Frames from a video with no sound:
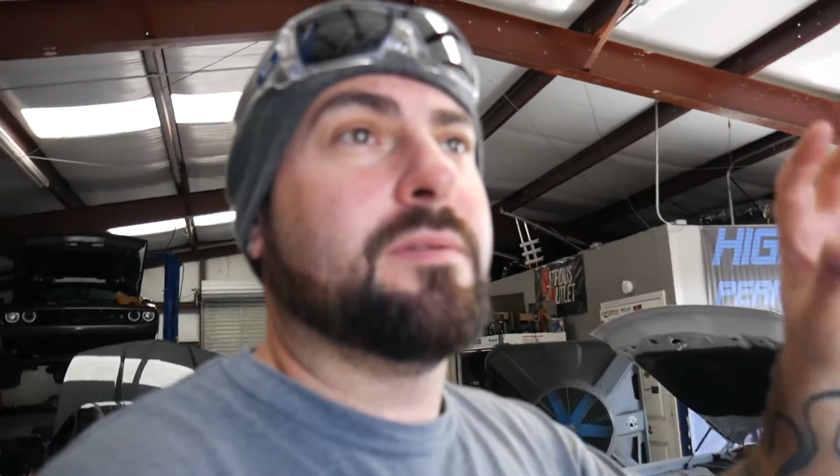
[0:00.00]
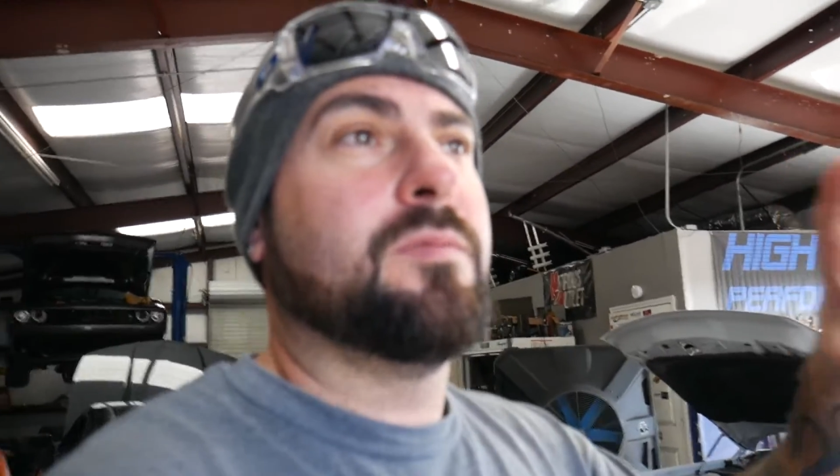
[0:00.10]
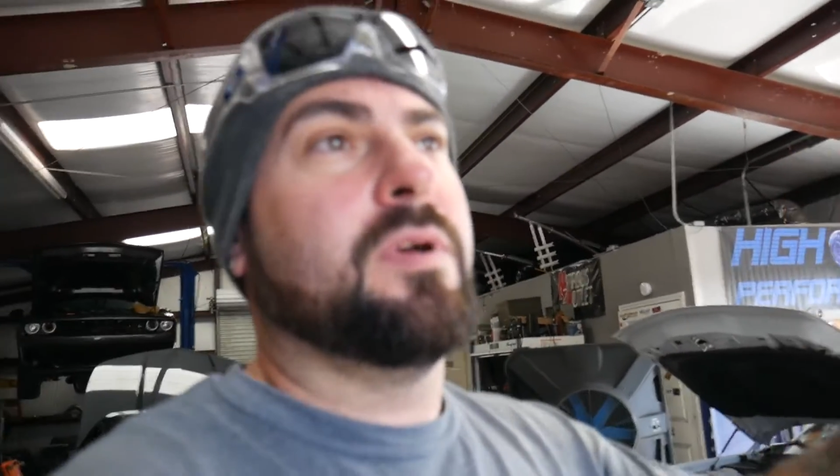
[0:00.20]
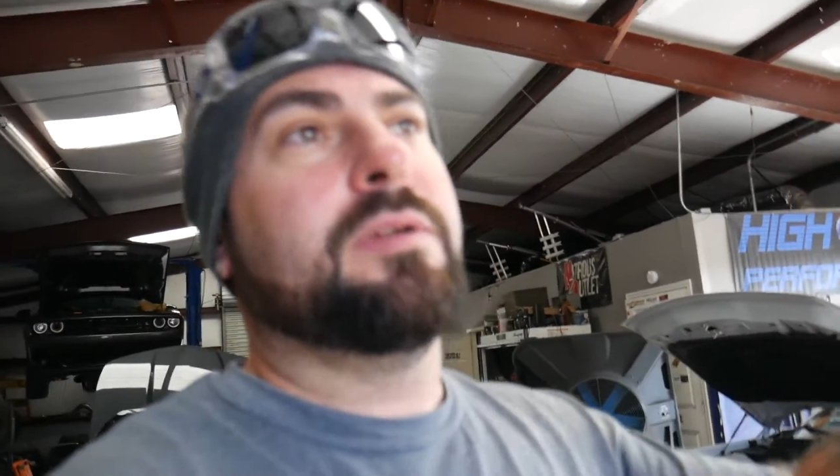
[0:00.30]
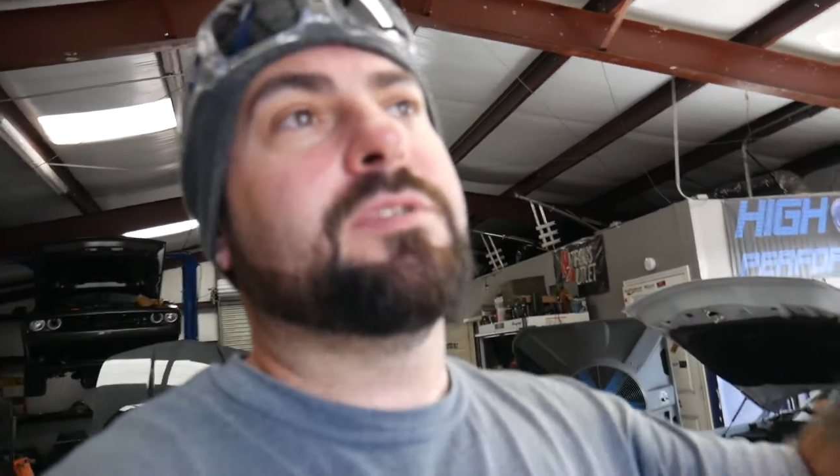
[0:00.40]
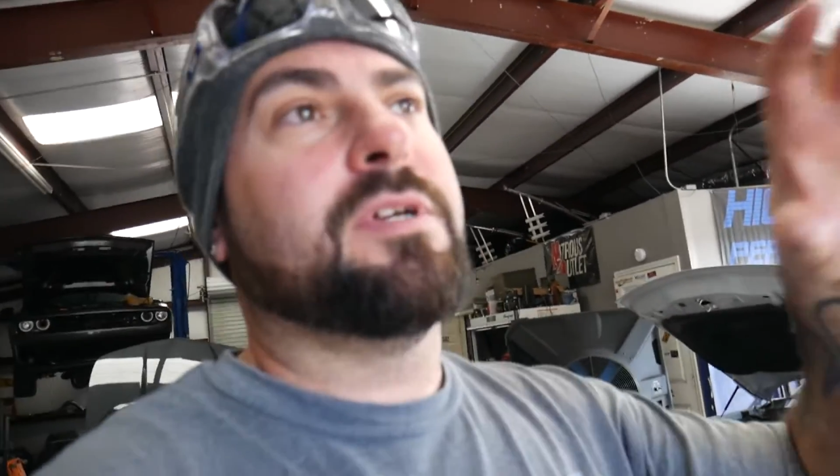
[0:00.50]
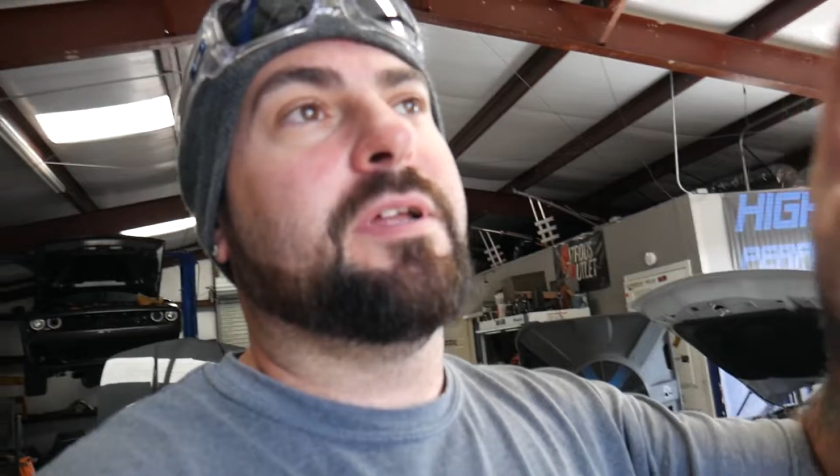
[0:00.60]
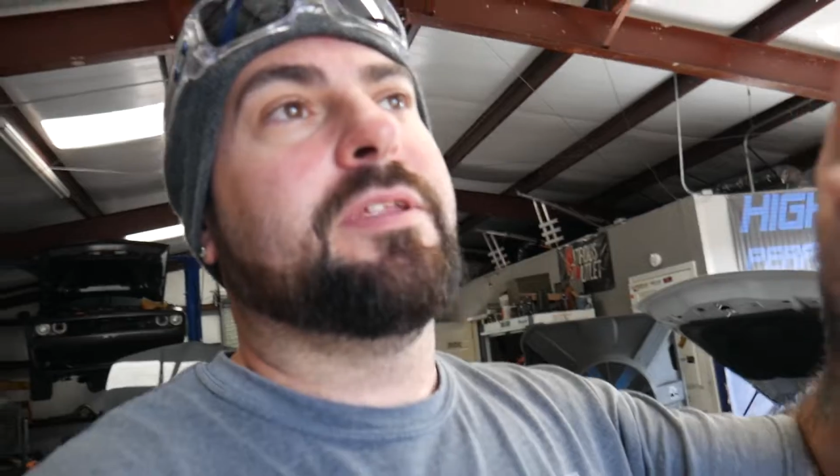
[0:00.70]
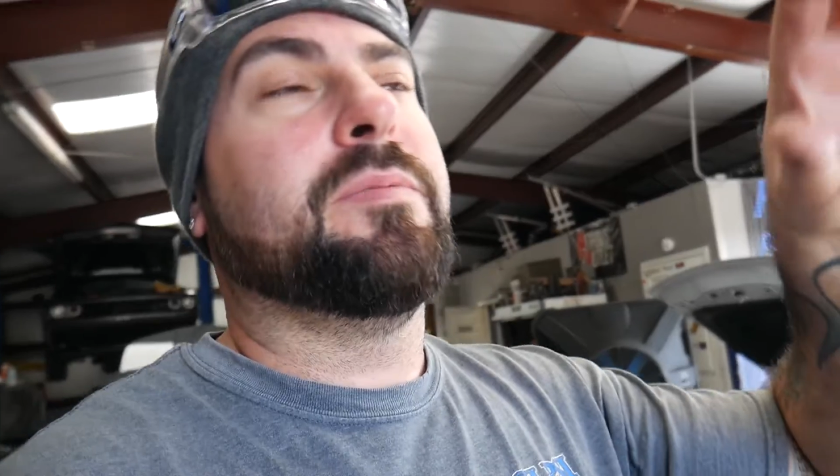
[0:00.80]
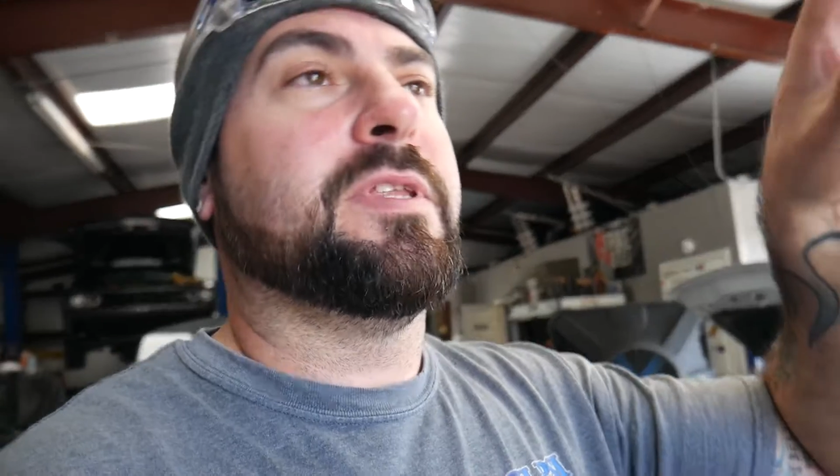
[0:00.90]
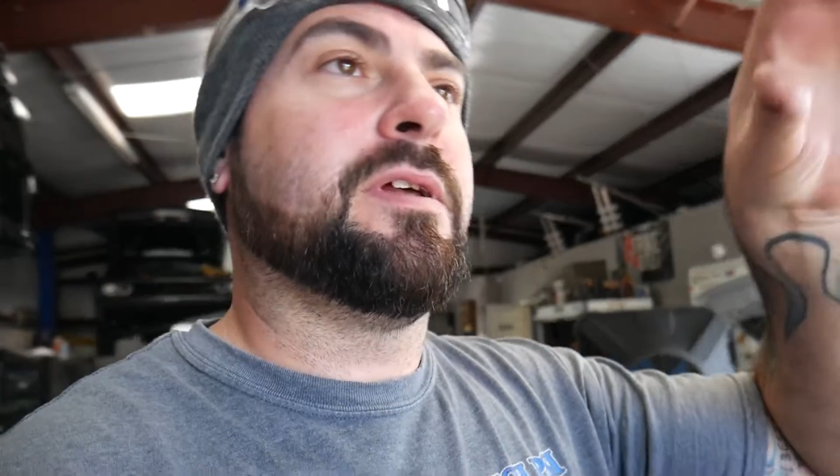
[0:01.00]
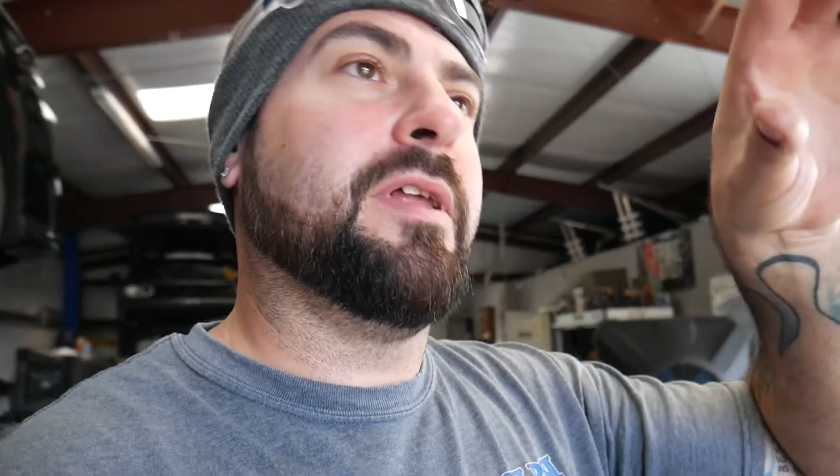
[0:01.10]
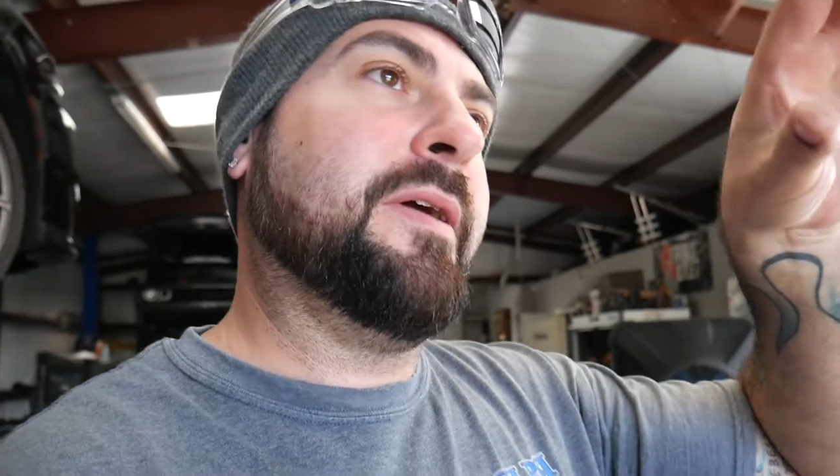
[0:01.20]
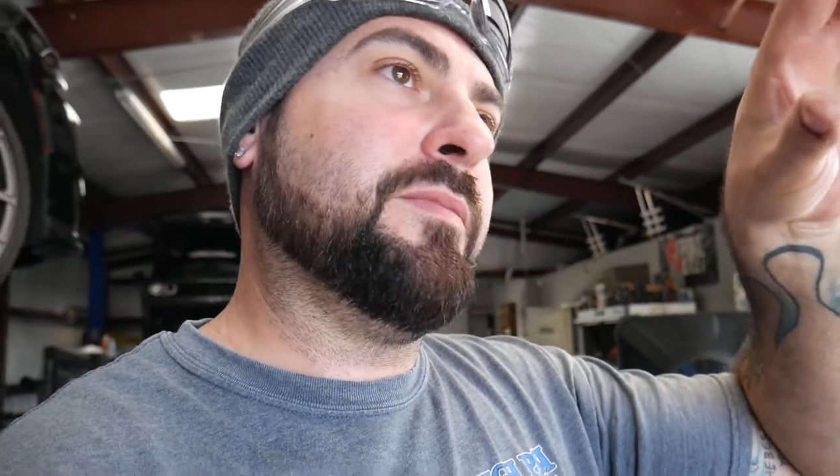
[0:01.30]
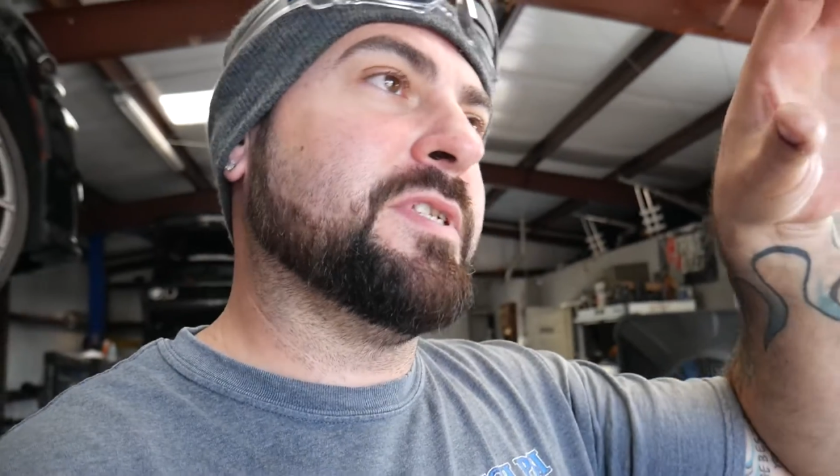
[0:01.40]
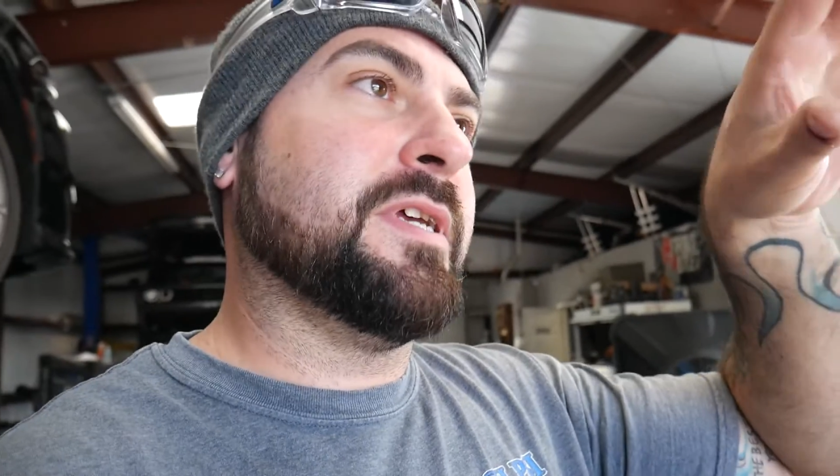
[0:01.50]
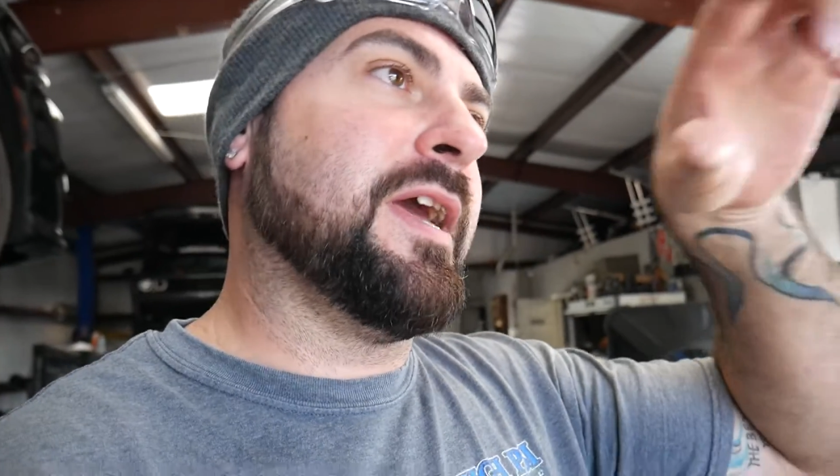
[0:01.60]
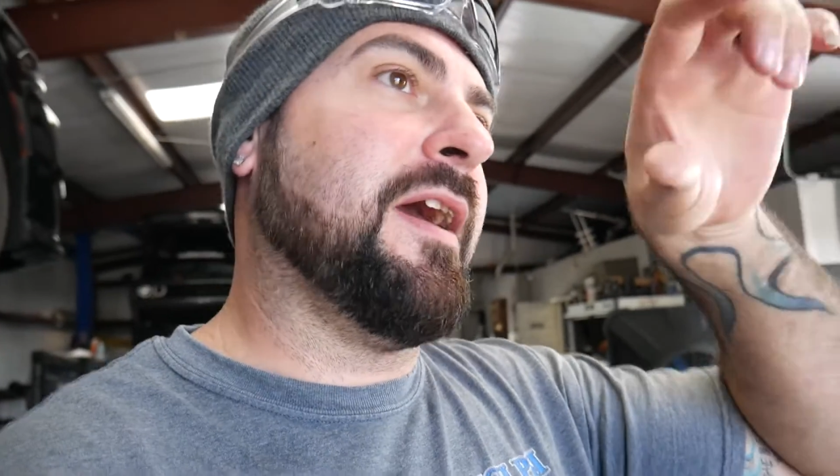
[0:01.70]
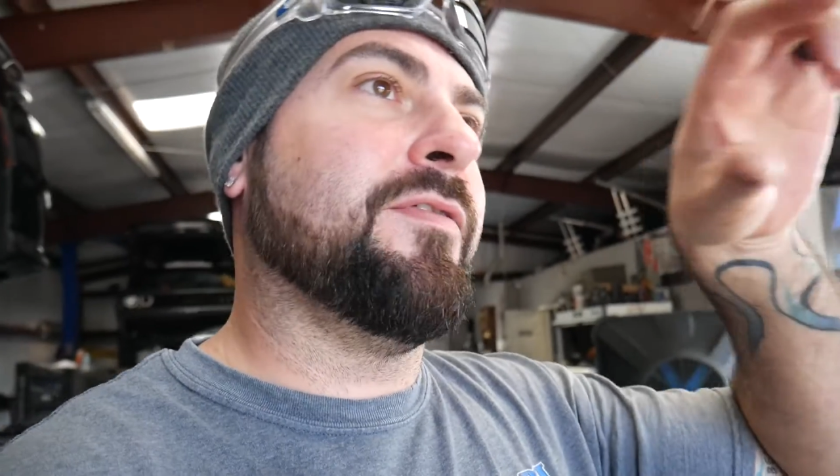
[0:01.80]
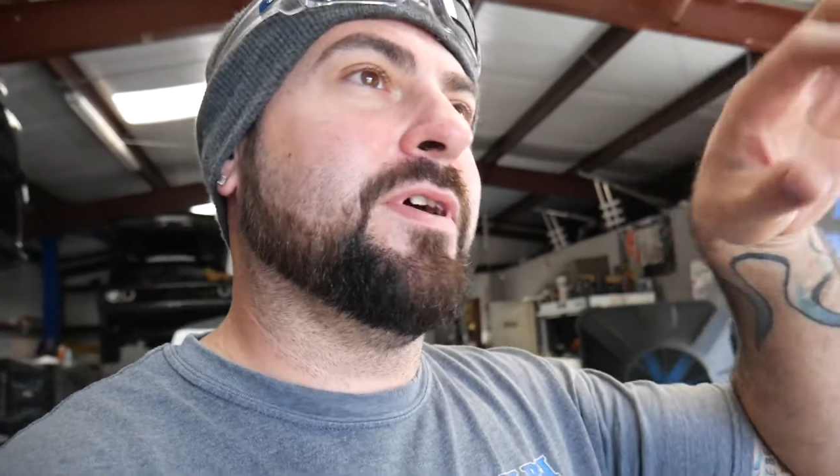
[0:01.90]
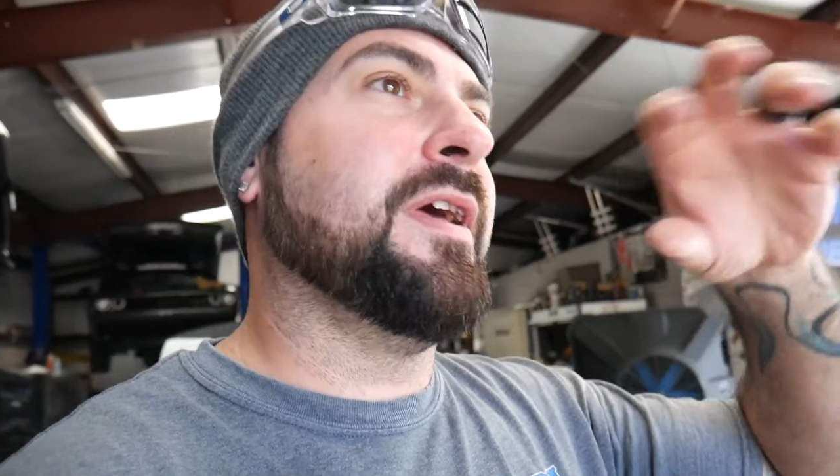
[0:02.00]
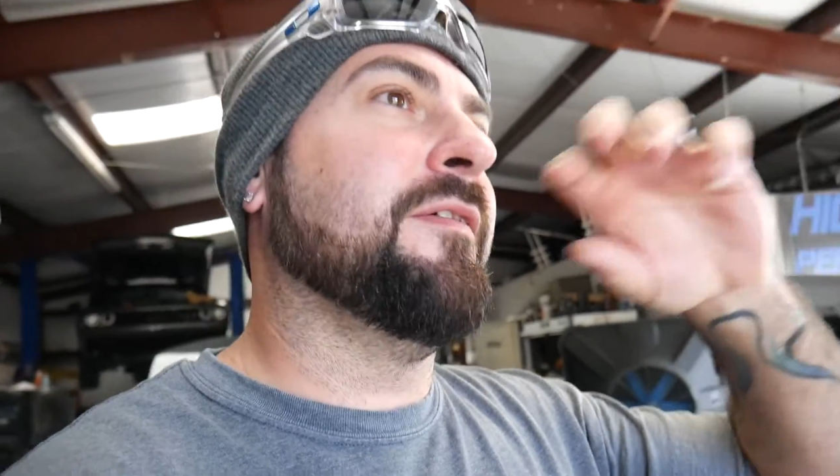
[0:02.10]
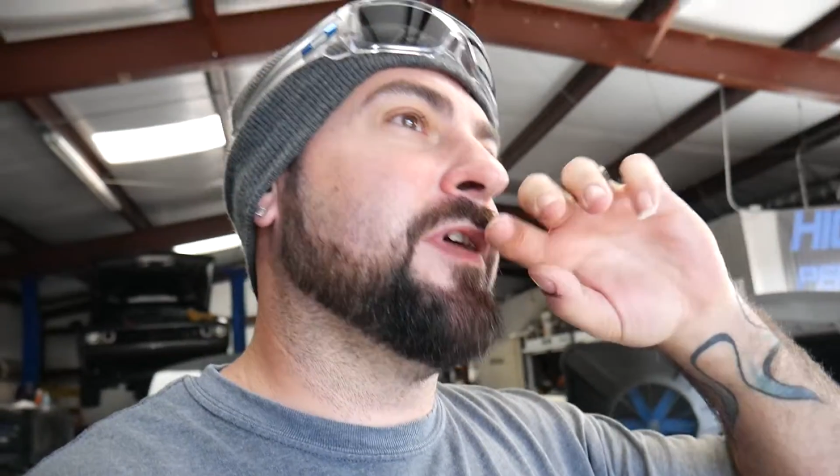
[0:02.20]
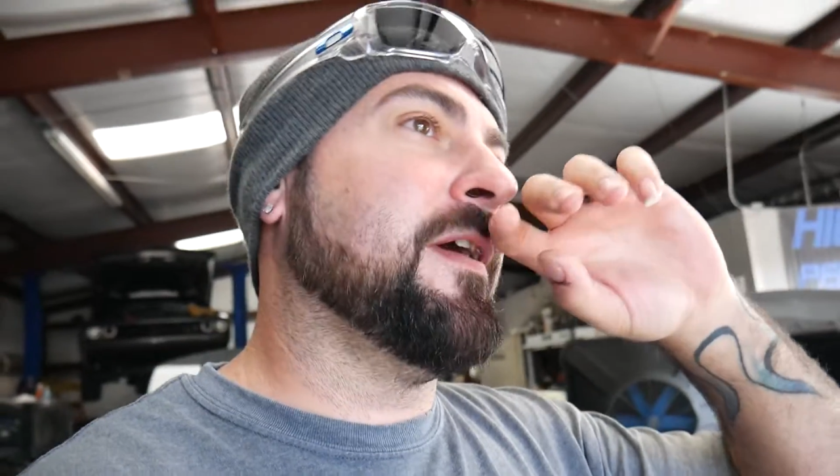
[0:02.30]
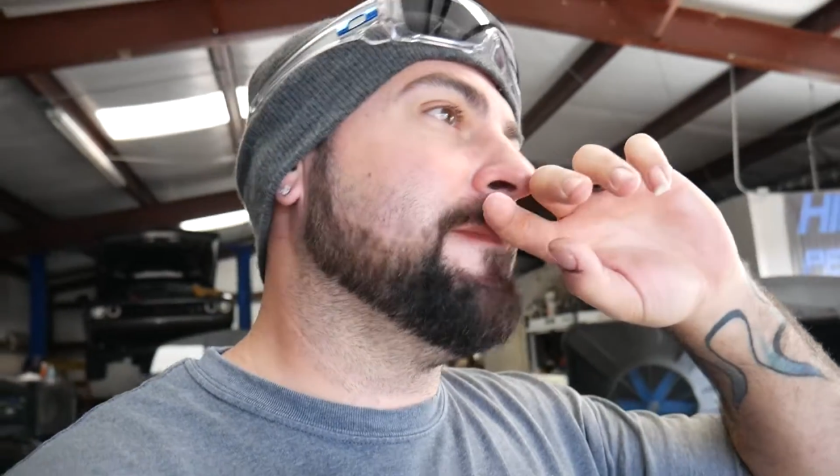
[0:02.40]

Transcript: well, it was on there, but the clamp was like half on, half off.